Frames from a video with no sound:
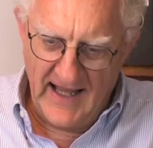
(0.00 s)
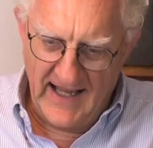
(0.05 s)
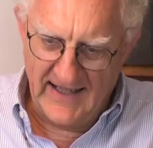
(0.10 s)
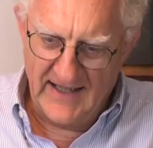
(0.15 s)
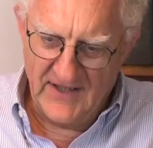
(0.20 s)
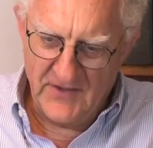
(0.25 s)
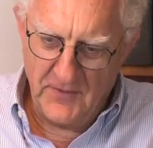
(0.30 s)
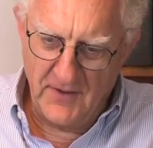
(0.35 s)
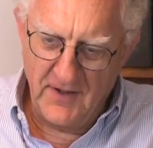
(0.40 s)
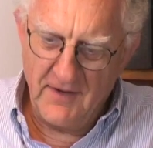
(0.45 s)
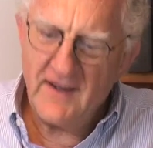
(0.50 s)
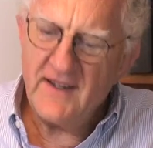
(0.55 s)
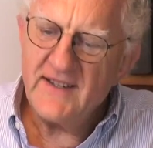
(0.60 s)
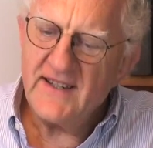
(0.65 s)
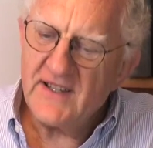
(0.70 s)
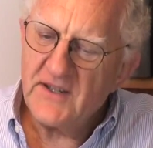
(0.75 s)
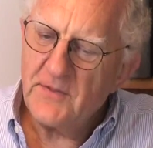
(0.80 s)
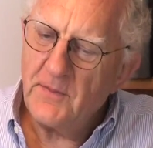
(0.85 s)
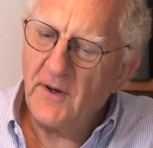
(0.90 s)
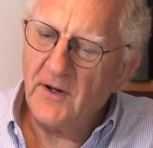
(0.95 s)
And it's one of those
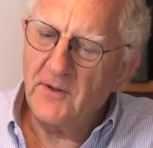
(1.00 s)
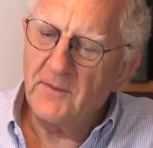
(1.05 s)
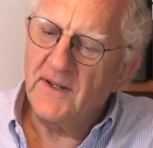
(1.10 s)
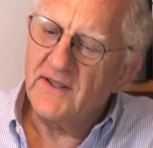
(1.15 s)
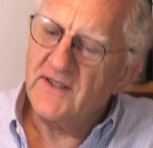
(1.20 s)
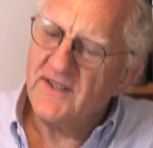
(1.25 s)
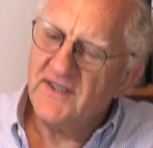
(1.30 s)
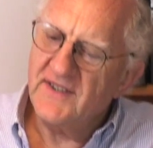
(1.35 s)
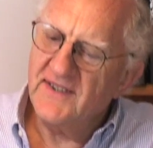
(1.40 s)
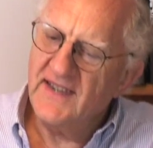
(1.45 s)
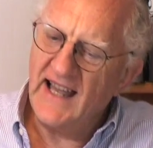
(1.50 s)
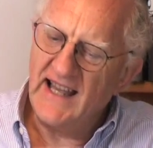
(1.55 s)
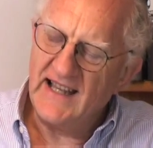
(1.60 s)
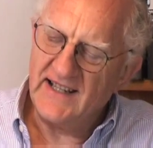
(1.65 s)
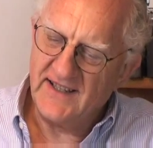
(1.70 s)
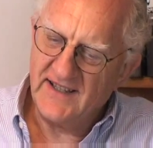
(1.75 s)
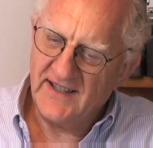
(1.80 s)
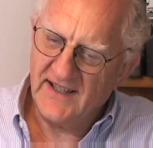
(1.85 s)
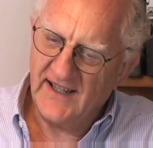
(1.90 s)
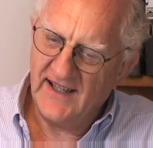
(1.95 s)
experiments
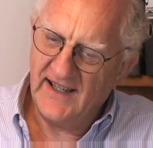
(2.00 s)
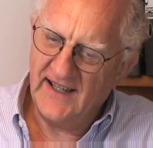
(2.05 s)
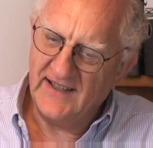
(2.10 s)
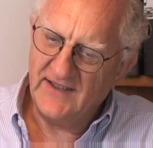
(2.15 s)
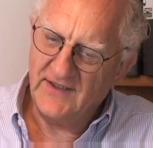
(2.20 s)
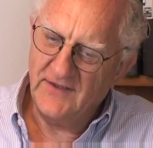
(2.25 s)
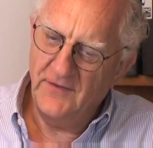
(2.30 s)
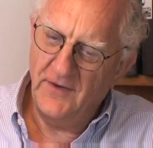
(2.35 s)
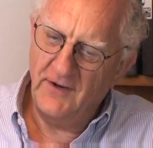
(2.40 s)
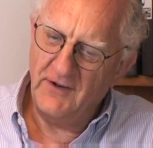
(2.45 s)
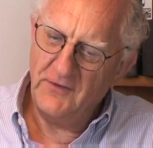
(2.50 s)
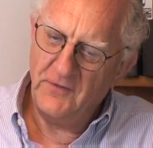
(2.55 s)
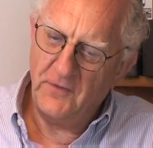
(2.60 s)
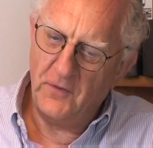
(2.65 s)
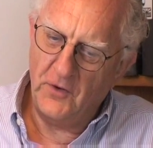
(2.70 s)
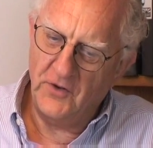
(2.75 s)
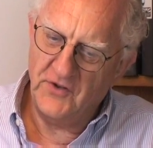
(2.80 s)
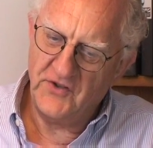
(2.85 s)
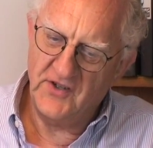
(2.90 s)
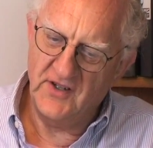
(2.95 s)
that it's very
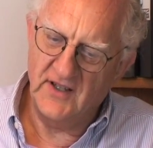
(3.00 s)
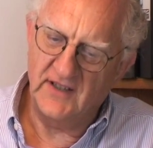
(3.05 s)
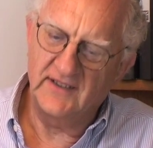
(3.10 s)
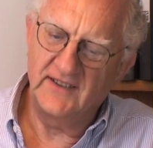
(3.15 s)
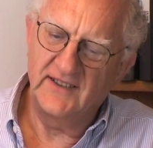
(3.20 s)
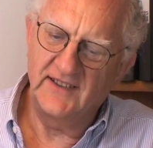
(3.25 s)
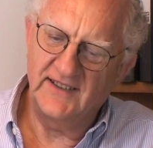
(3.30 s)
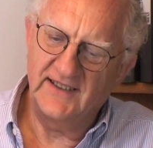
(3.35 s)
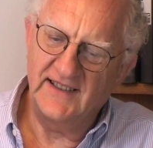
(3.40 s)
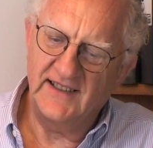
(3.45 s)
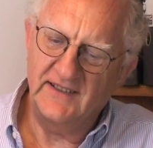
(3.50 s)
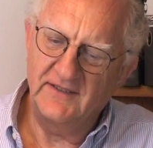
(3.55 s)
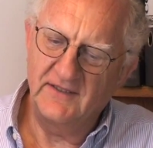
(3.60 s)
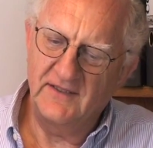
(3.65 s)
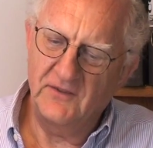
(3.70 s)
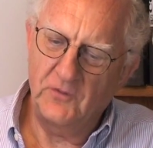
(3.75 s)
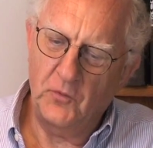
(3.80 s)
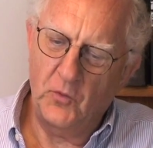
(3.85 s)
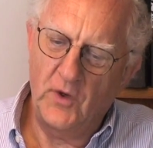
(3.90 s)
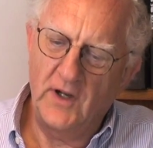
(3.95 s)
fortunate that it
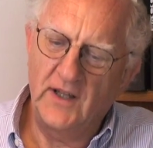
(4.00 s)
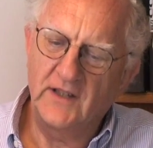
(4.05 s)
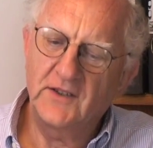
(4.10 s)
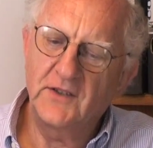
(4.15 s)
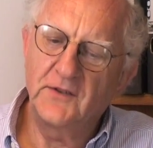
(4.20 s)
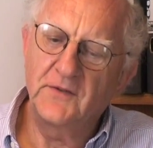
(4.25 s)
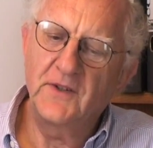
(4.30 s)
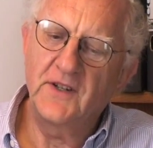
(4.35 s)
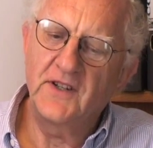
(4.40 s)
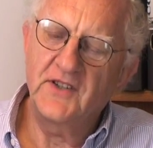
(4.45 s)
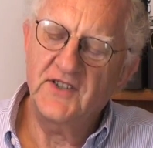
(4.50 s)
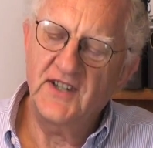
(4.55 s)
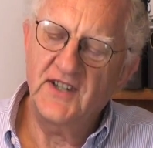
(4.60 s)
worked the first